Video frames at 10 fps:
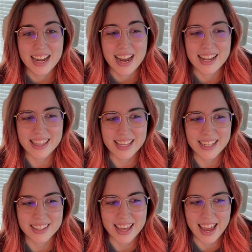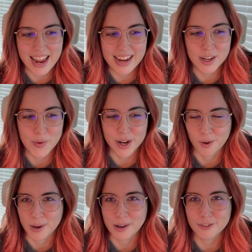I think the hate going
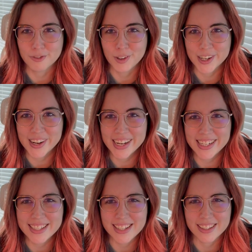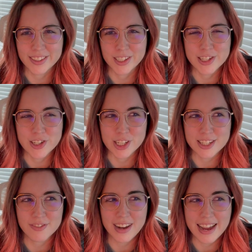around for it is a little
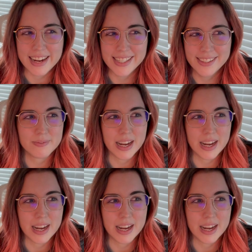unjustified.